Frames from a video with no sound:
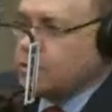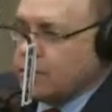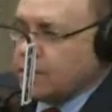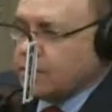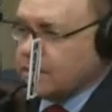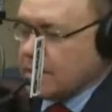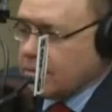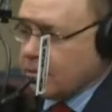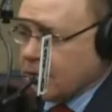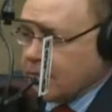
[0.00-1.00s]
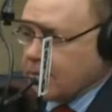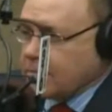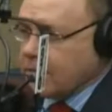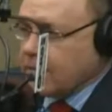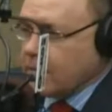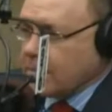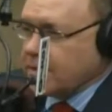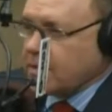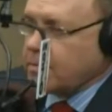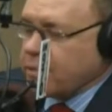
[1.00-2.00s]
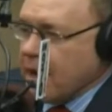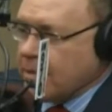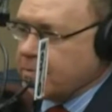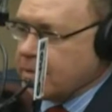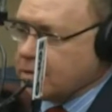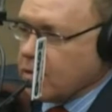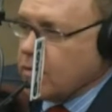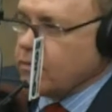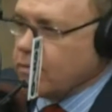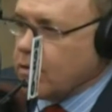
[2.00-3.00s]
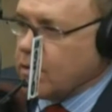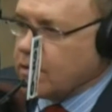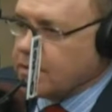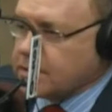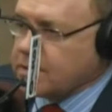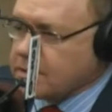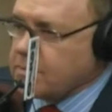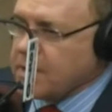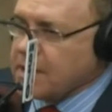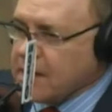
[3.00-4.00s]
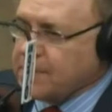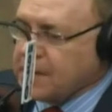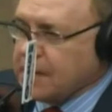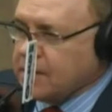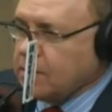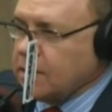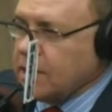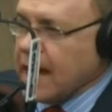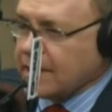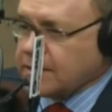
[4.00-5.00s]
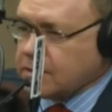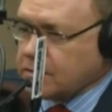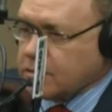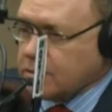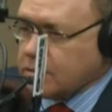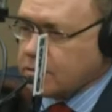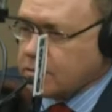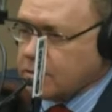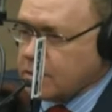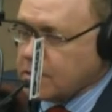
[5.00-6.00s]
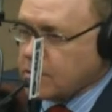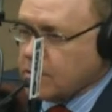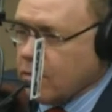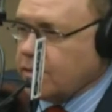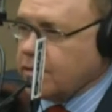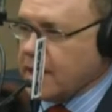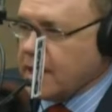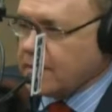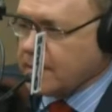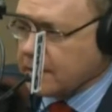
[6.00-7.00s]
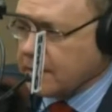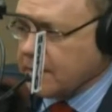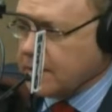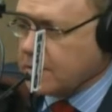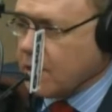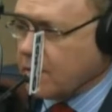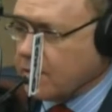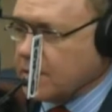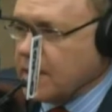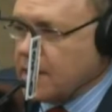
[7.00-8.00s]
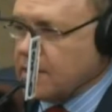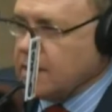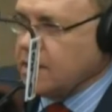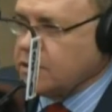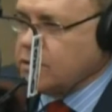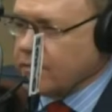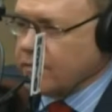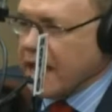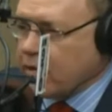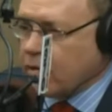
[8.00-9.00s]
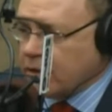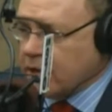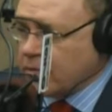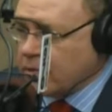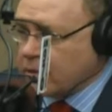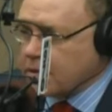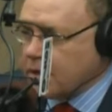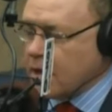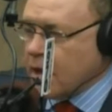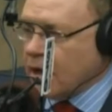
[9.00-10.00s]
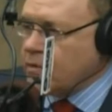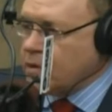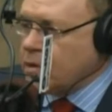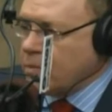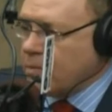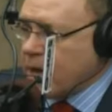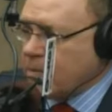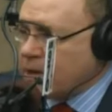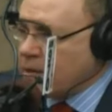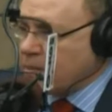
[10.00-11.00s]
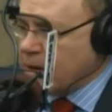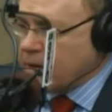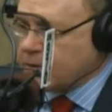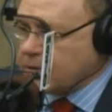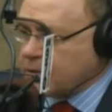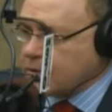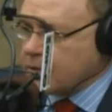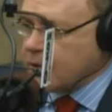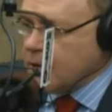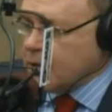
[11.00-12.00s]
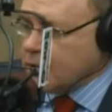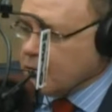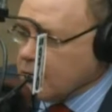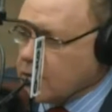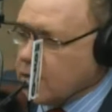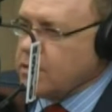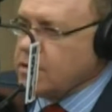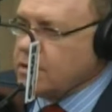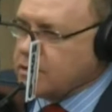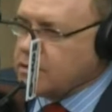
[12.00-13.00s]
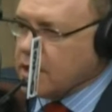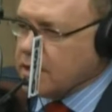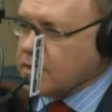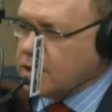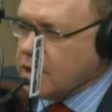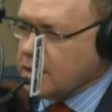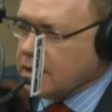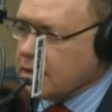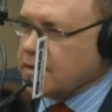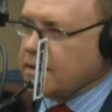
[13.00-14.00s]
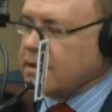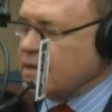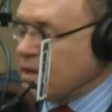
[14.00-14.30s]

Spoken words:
insurance than were covered before. But the problem is, overall, the system may not be getting you the access you're used to, and there's a watered-down effect. Let me start with the issue of narrow networks. Under the Obamacare policies, you go to the exchange and you get a